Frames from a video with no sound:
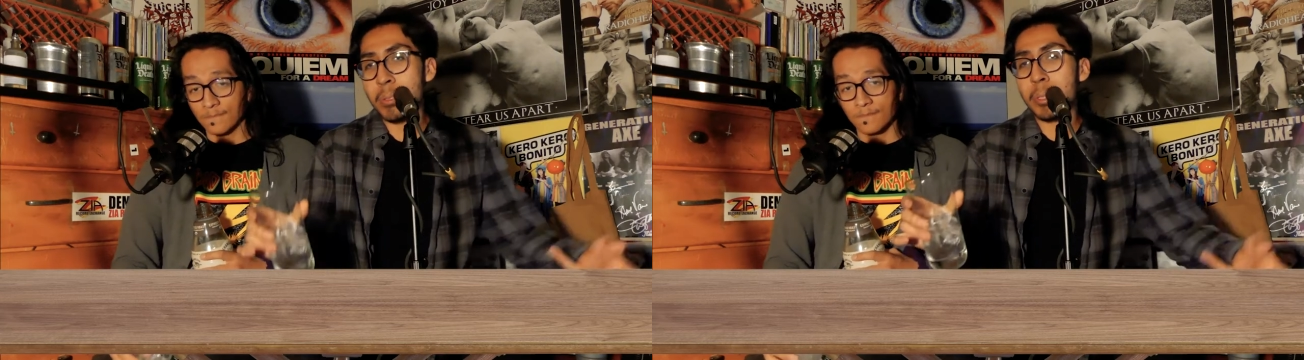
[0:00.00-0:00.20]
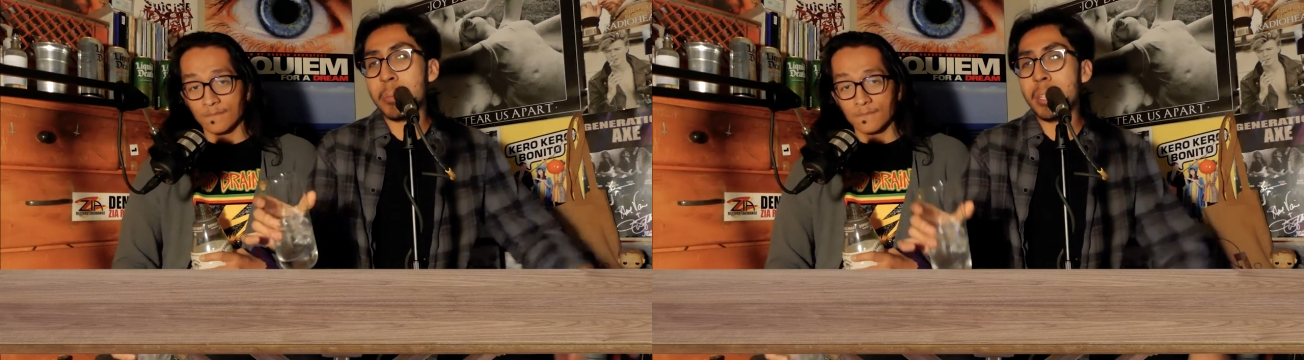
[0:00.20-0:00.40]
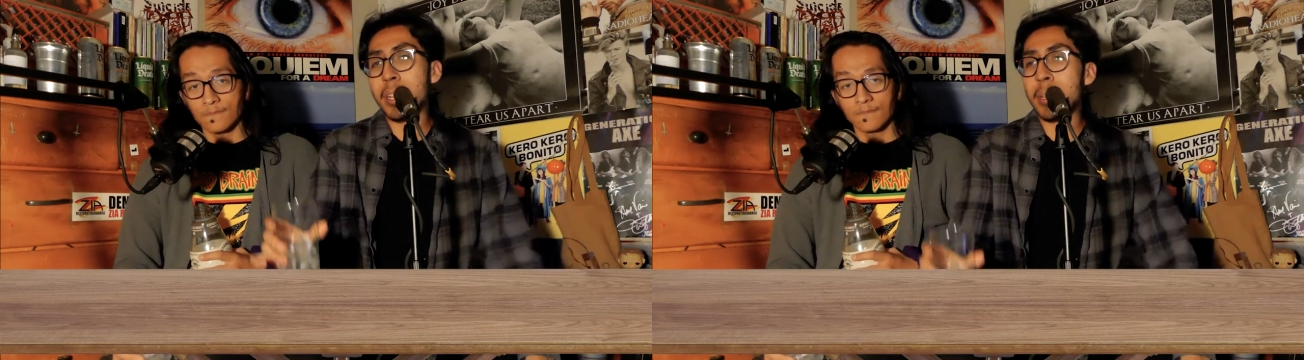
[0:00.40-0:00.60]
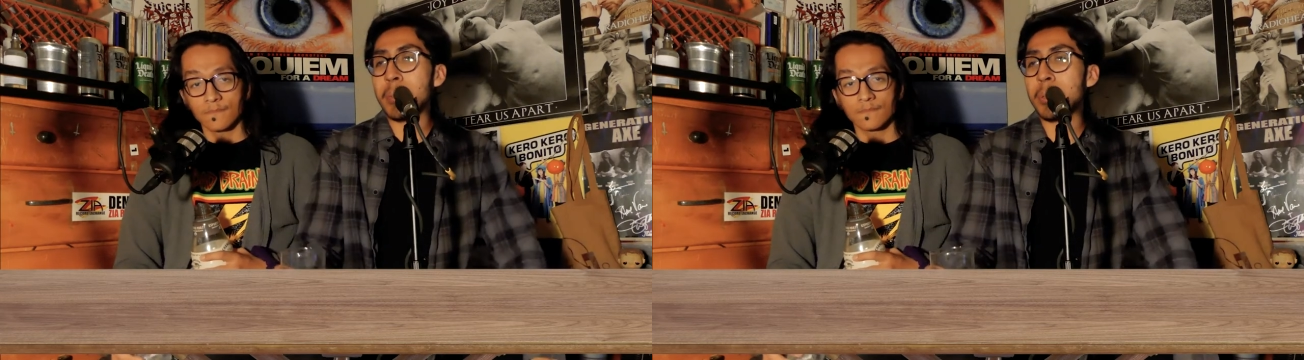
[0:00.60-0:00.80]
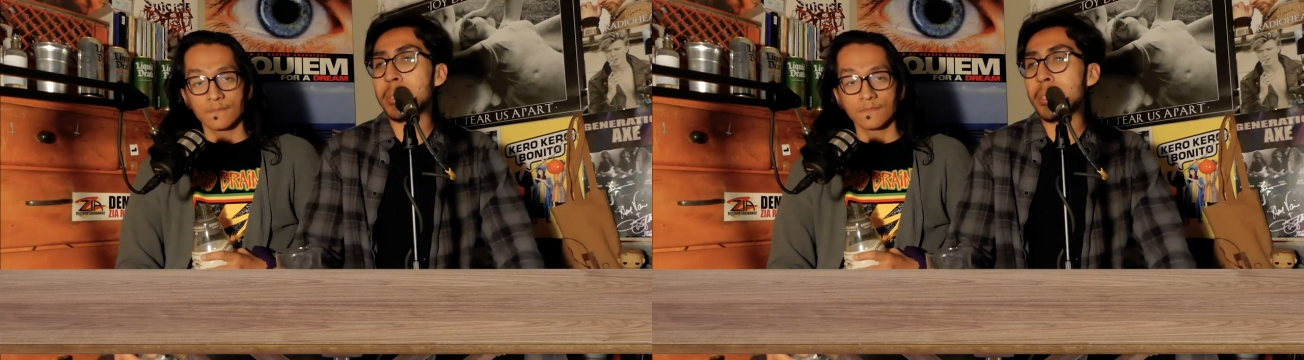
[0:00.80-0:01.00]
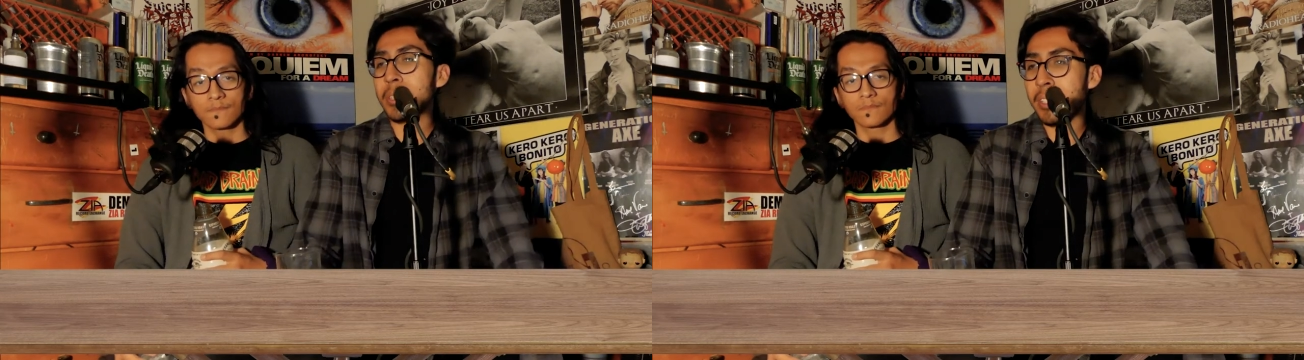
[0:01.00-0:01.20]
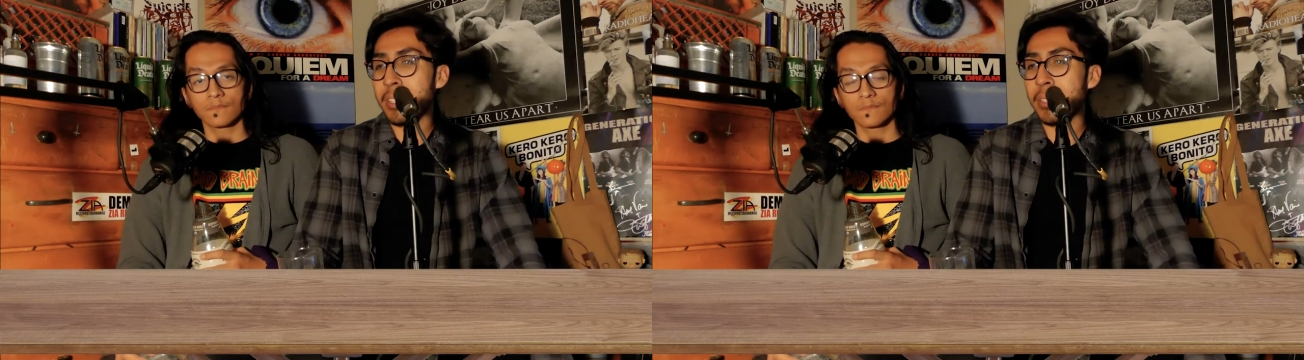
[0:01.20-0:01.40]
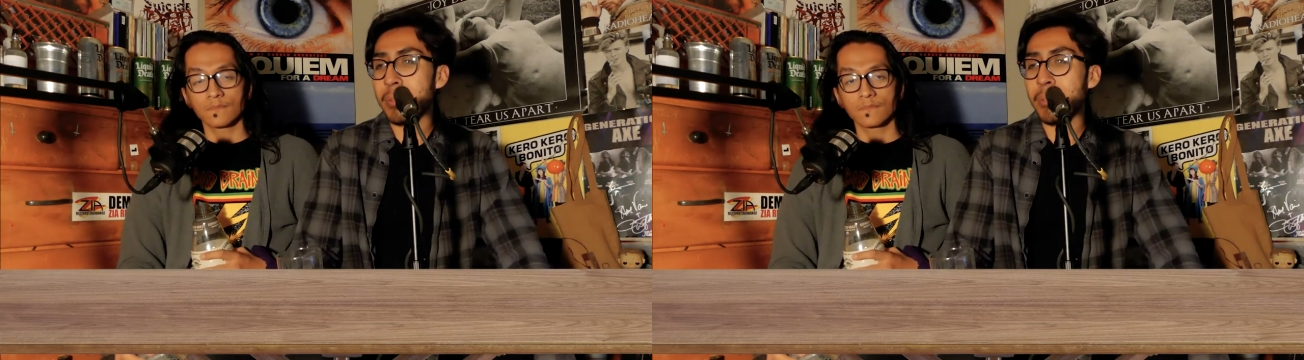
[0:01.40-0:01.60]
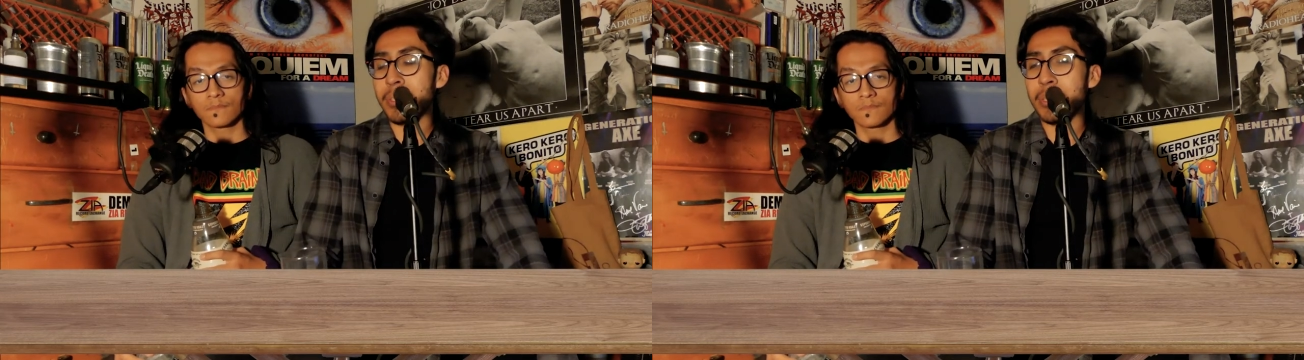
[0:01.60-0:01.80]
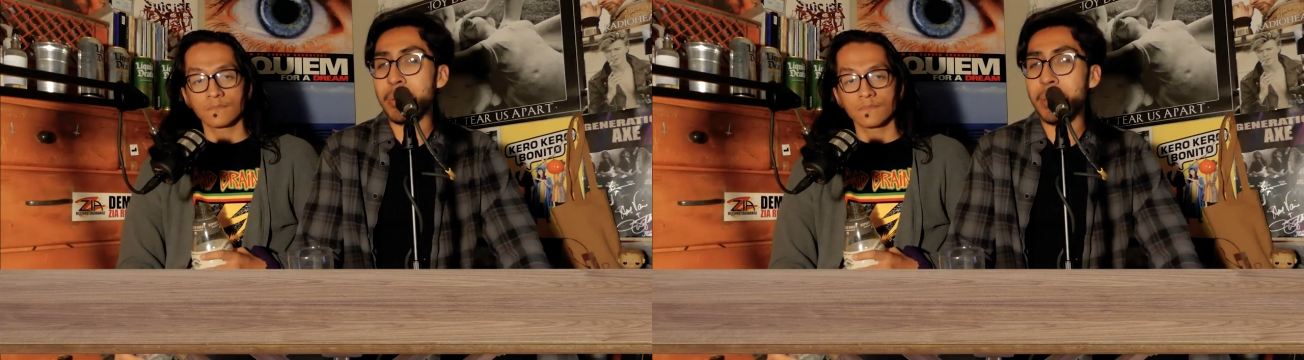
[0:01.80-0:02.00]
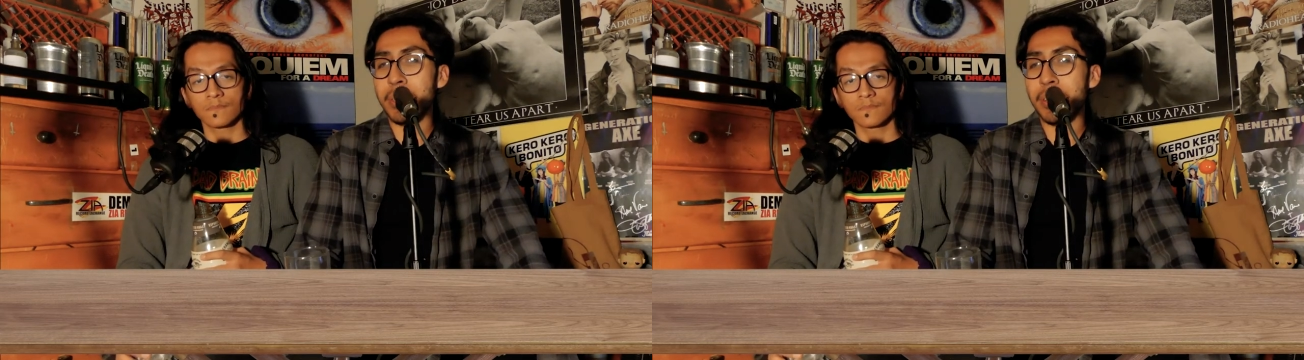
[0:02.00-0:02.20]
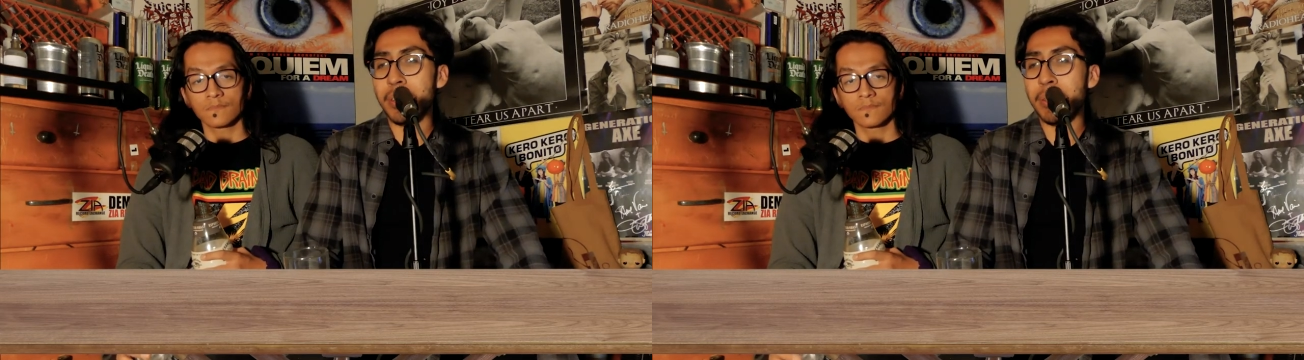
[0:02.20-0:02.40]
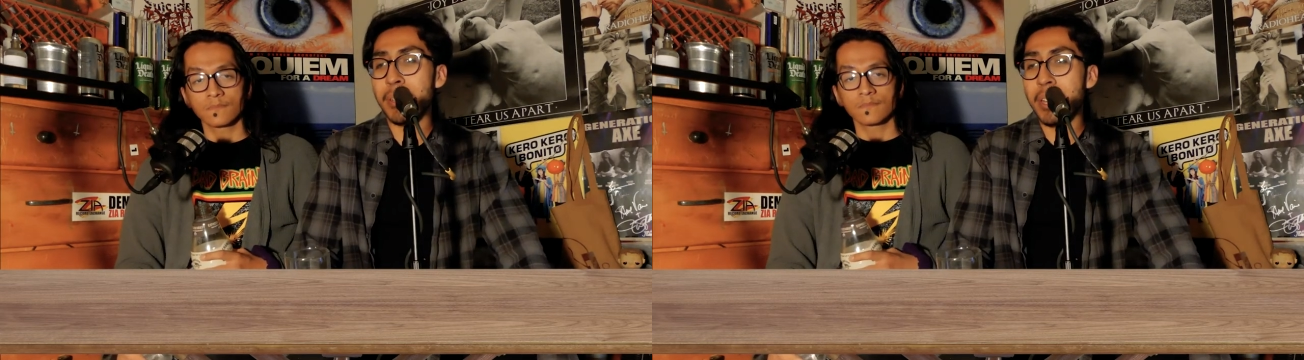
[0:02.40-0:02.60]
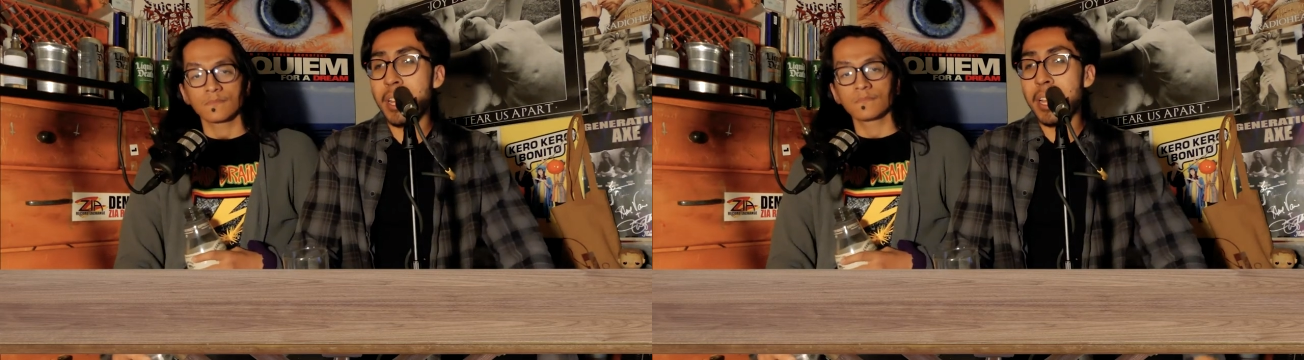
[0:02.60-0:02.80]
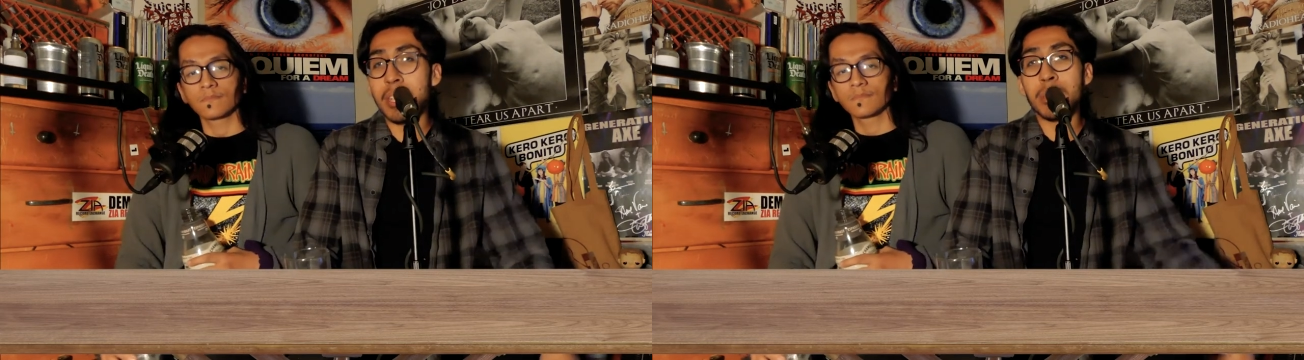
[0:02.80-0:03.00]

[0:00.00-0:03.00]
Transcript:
Speaker 1: sometimes you know funds are running low, and